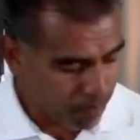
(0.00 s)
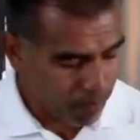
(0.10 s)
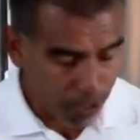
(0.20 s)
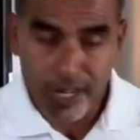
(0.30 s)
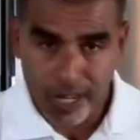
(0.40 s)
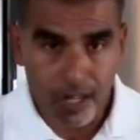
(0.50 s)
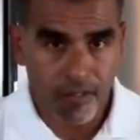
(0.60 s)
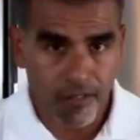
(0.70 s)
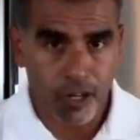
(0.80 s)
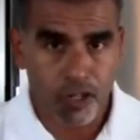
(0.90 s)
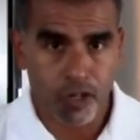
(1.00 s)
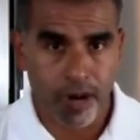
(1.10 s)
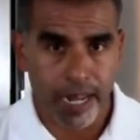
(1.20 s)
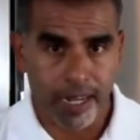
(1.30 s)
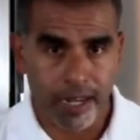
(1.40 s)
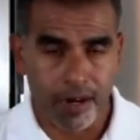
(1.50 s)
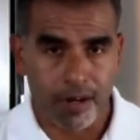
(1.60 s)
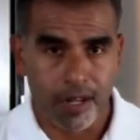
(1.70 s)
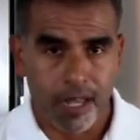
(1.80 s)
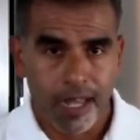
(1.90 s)
particular function right
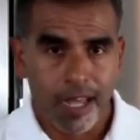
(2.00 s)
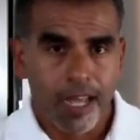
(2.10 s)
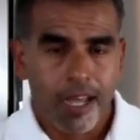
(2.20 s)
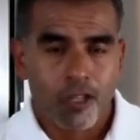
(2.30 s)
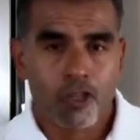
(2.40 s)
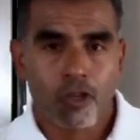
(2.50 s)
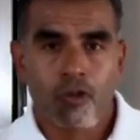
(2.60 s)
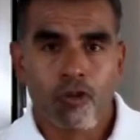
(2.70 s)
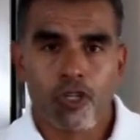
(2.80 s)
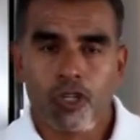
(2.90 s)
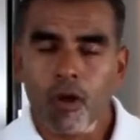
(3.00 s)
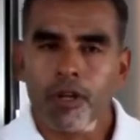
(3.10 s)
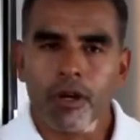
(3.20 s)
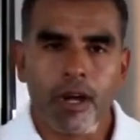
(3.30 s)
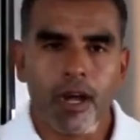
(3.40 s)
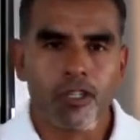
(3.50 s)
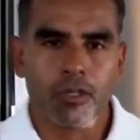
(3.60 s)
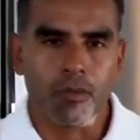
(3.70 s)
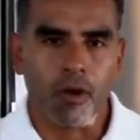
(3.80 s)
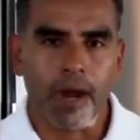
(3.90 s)
here to show your
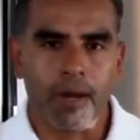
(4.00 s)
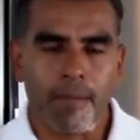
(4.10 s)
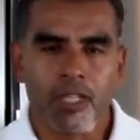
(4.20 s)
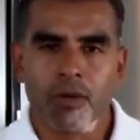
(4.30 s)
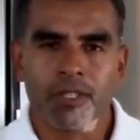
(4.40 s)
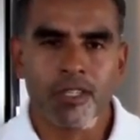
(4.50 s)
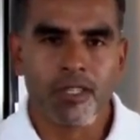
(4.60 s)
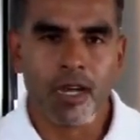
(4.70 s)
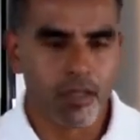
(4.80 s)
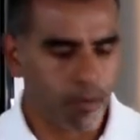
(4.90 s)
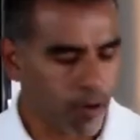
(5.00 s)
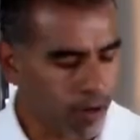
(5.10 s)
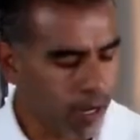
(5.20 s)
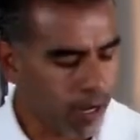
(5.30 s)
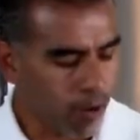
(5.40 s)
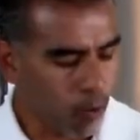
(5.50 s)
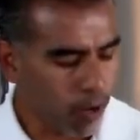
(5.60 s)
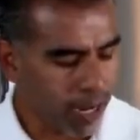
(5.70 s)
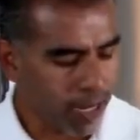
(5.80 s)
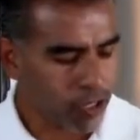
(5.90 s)
customer, right? Mr. and Mrs. Customer, what
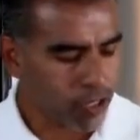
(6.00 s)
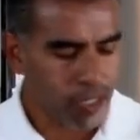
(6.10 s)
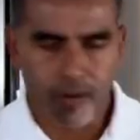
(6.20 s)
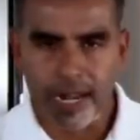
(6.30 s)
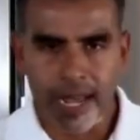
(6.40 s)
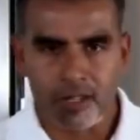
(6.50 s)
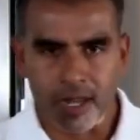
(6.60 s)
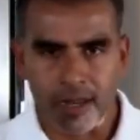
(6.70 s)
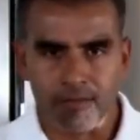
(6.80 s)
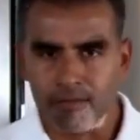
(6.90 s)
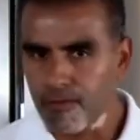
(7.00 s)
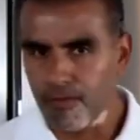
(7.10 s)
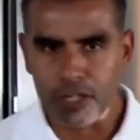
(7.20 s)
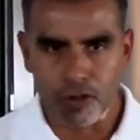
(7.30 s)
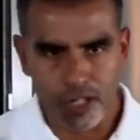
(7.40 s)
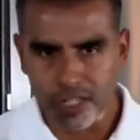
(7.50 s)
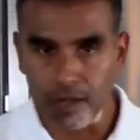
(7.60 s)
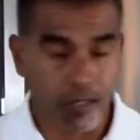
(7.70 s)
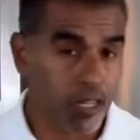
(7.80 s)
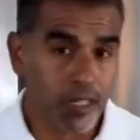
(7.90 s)
I just did right now is I fixed your
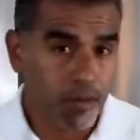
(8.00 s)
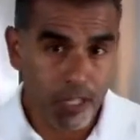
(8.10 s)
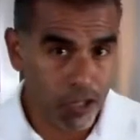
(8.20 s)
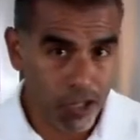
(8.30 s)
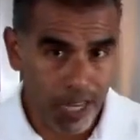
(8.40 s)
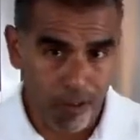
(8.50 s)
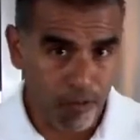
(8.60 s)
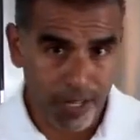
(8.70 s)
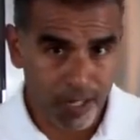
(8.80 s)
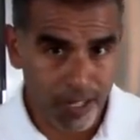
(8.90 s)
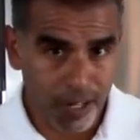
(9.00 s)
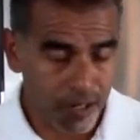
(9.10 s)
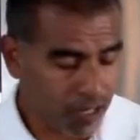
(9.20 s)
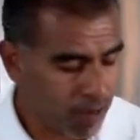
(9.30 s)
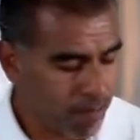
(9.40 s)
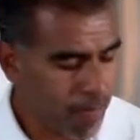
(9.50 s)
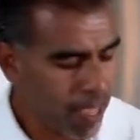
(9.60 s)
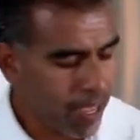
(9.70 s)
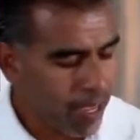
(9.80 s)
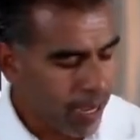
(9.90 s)
sealed system. Let's just say you fix a sealed system.
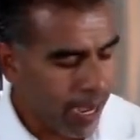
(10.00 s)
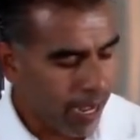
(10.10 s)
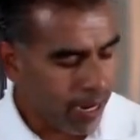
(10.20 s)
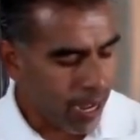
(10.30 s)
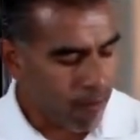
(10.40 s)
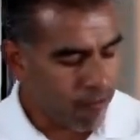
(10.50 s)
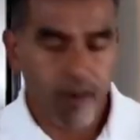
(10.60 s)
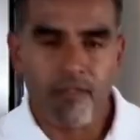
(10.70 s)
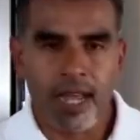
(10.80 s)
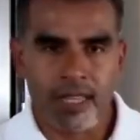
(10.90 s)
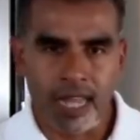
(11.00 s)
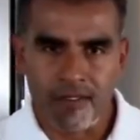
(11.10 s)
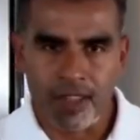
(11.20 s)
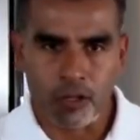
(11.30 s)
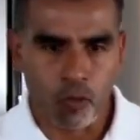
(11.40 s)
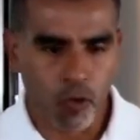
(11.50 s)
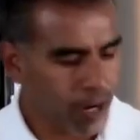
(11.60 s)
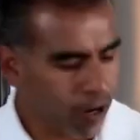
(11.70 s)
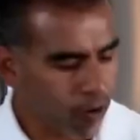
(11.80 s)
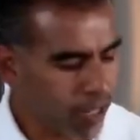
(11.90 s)
And I'm verifying that everything's
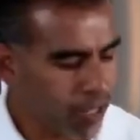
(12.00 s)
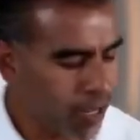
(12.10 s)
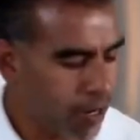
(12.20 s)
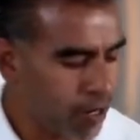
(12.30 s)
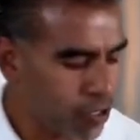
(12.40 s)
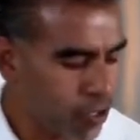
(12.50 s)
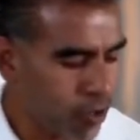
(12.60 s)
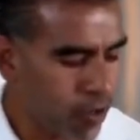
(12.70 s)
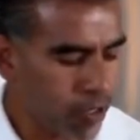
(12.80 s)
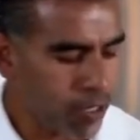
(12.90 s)
working correctly. Here's your